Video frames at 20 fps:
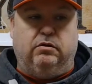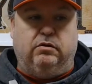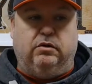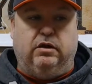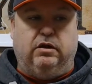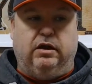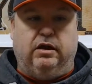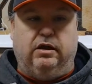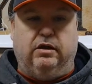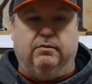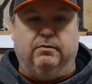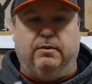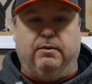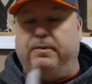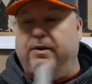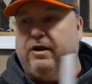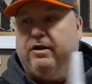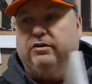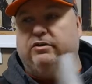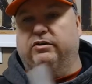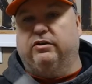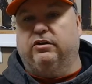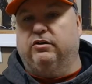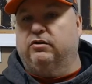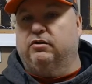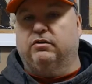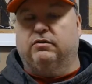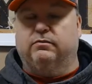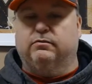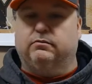And my parents just
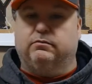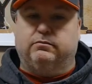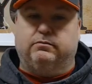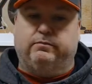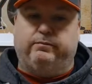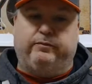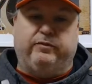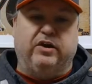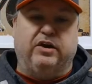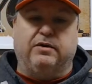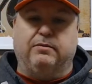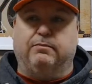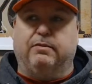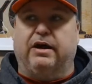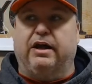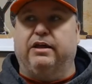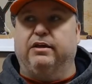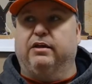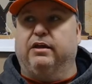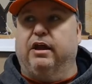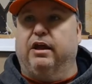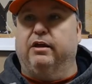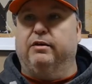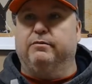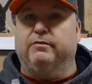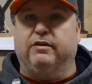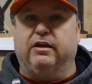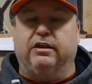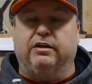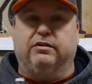didn't buy the
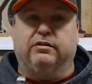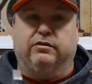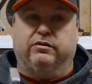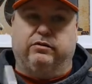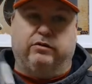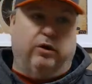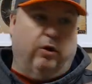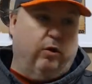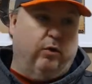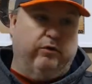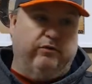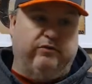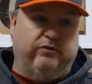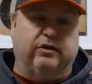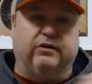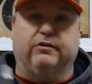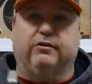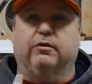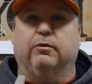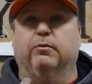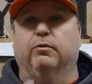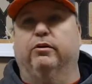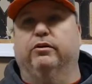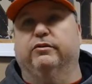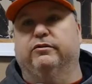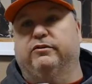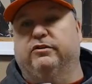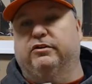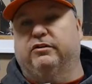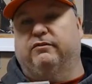games. The old system worked
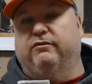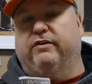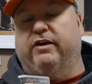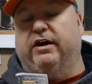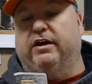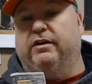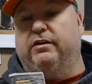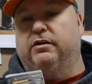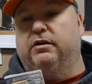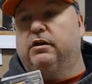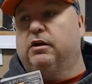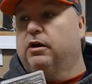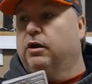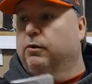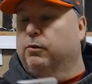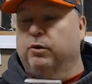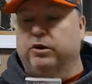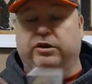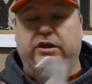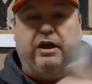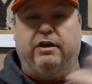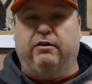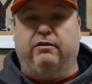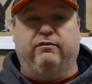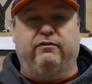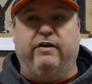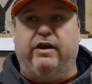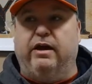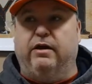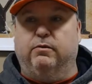just fine, which I was
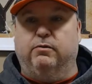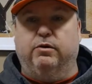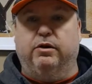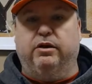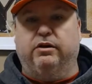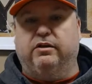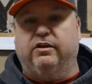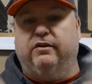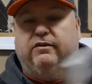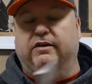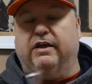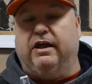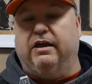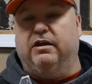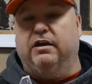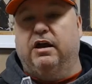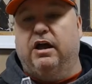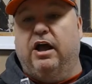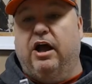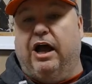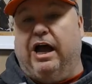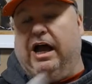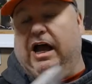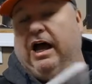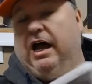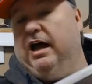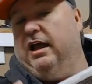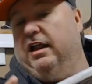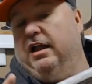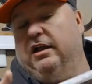fine with, because
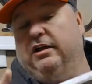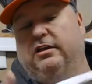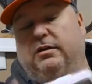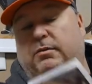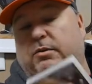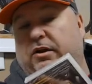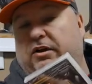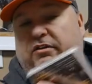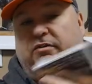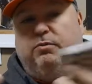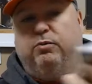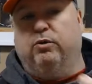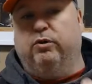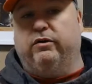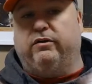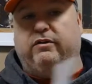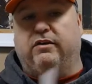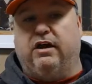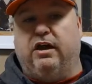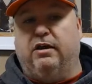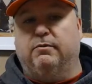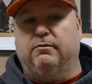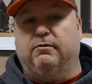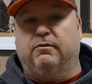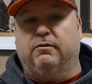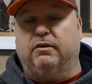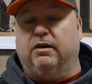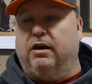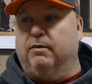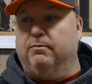I like to play sports games.
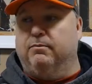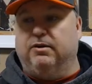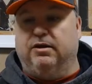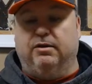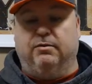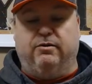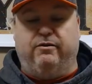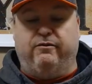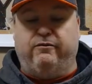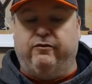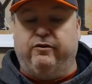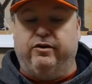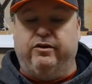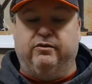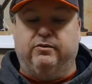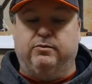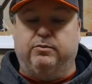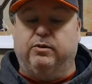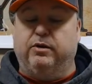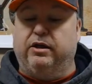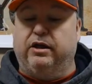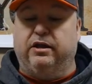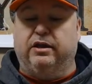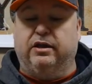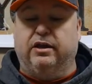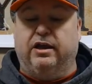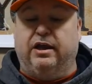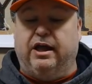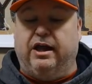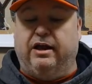Me and my friends played a
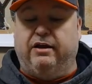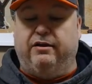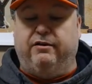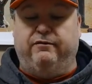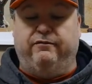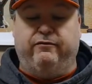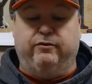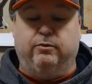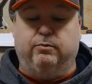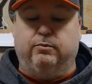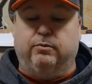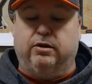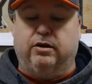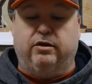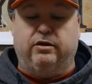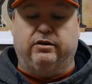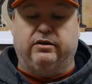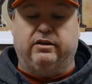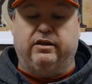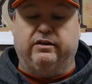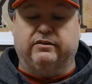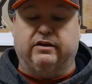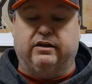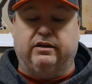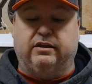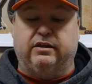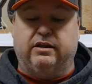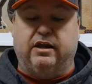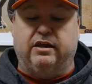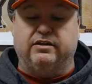lot of football and things like
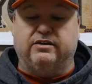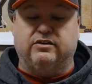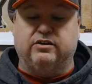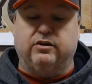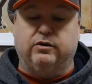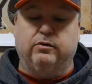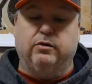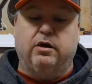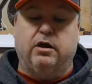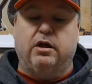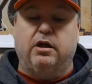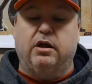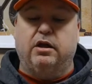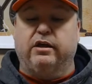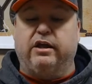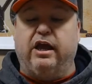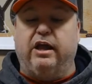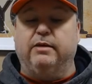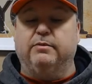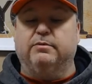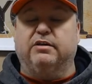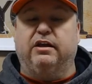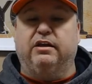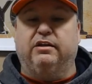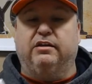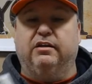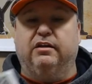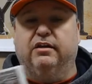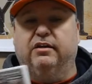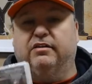that. So games like
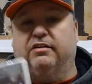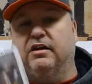this,